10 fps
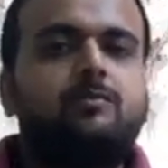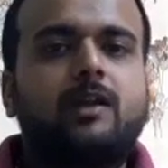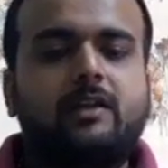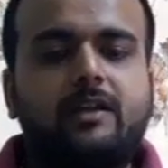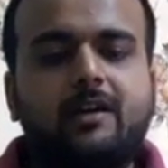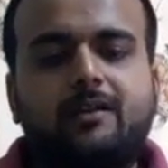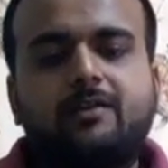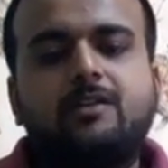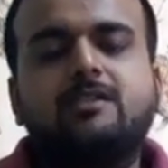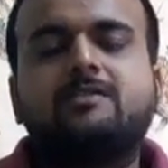But
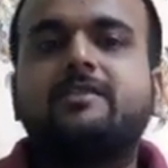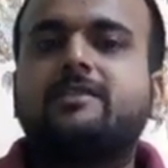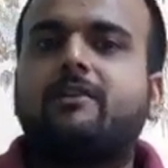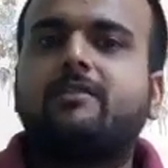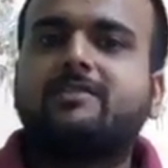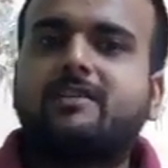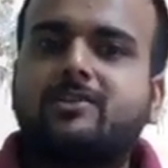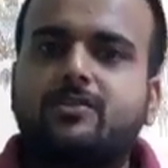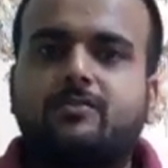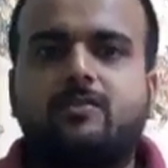here, since our
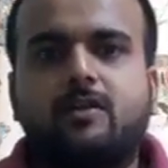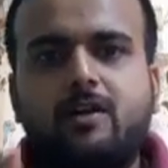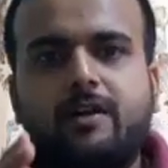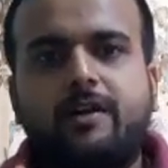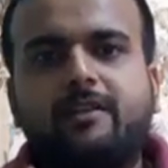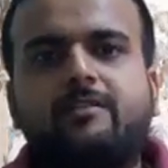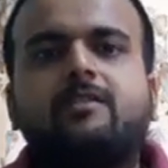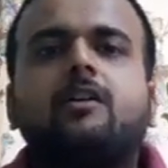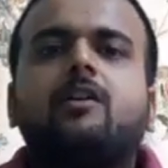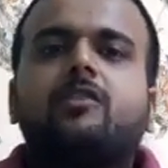discussion
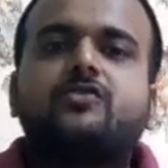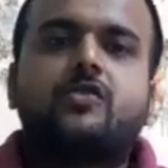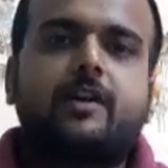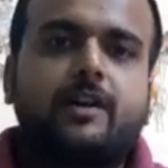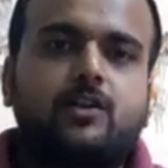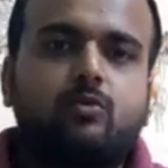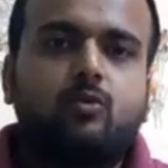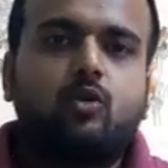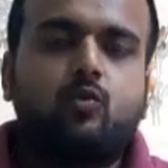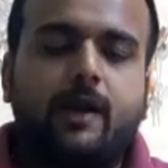is restricted to
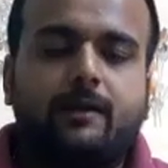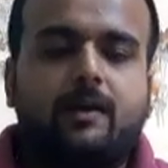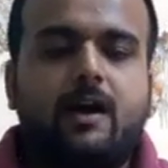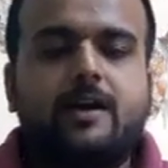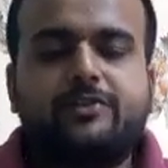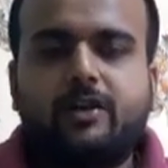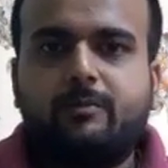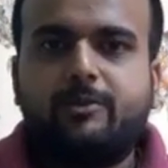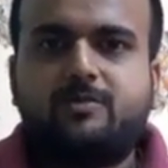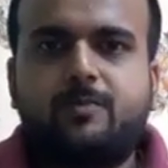Book 1, I shall
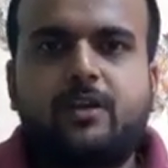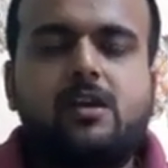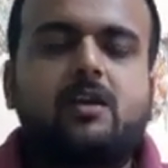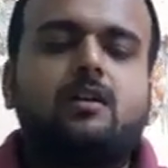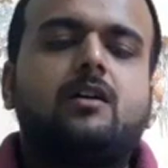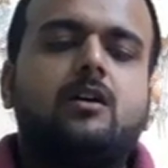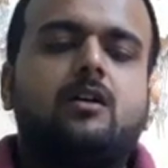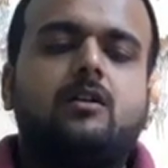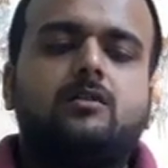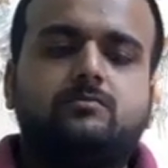be speaking
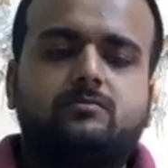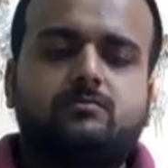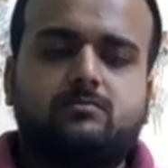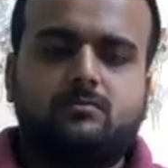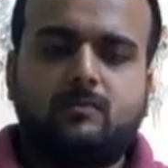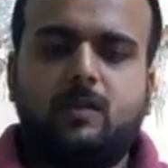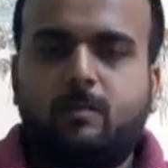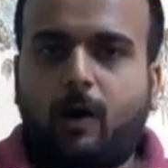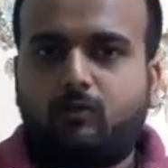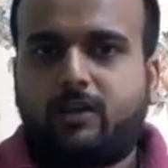
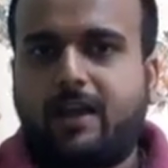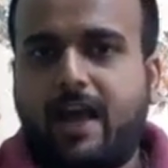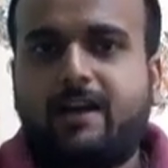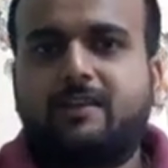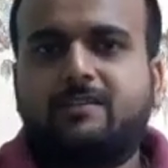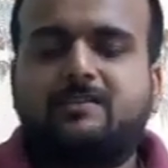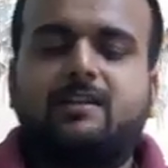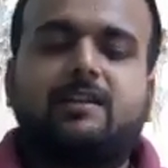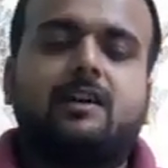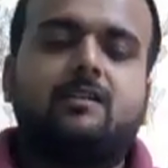about the characters
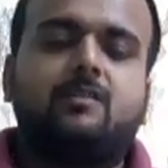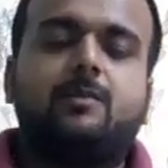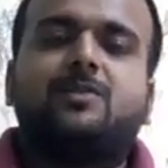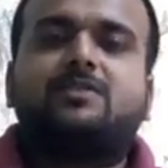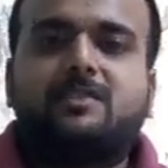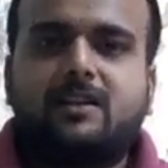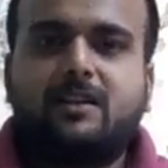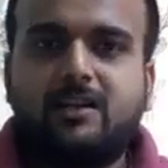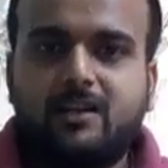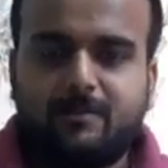that are
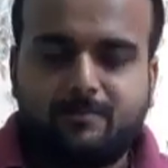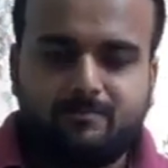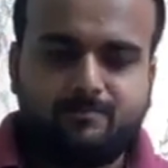represented here.